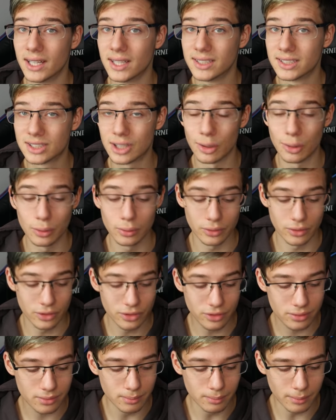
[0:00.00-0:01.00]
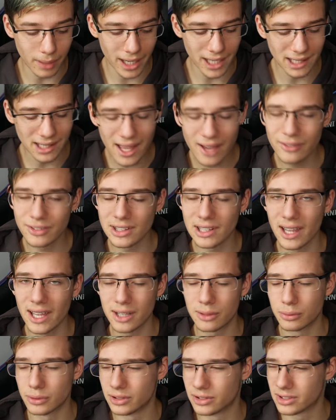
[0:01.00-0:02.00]
So my left
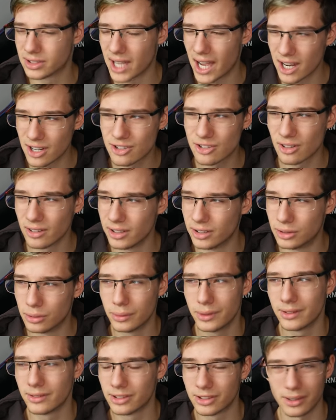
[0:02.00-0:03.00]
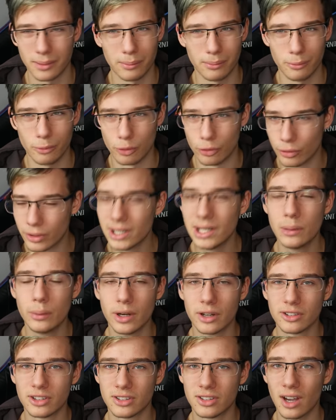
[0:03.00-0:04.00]
leg was actually doing some really
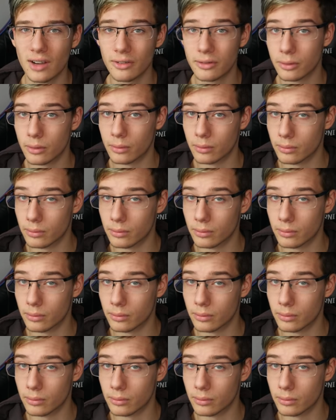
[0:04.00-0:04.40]
weird stuff,